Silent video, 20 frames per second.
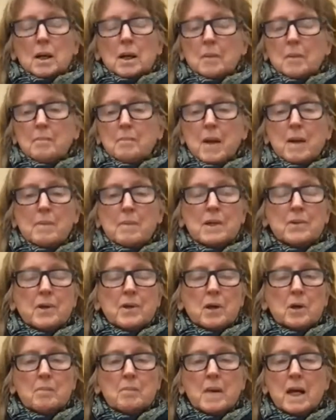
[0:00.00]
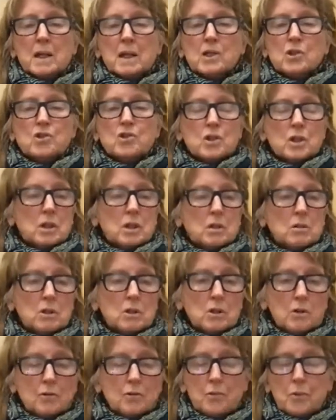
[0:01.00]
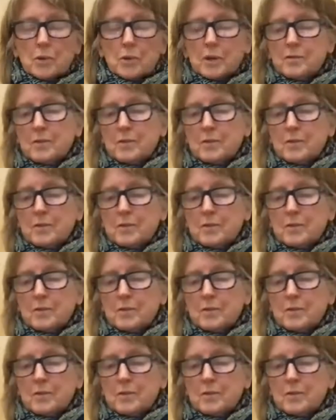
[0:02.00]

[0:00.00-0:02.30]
maybe they're managing, you know, 40,